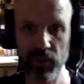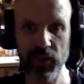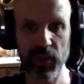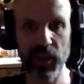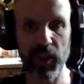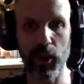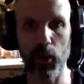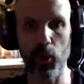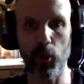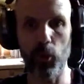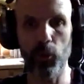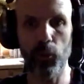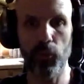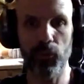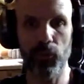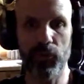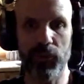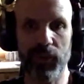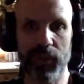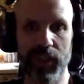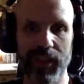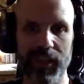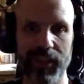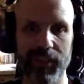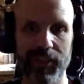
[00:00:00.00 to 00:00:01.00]

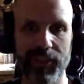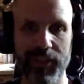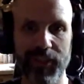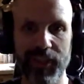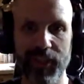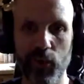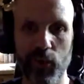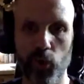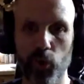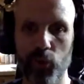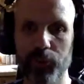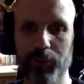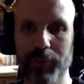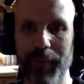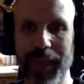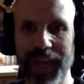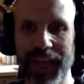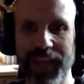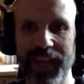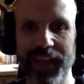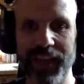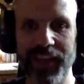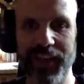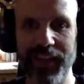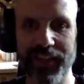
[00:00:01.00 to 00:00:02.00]
The old
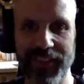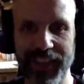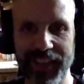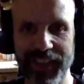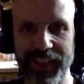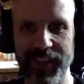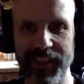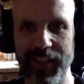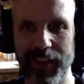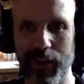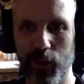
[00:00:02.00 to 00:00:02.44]
man and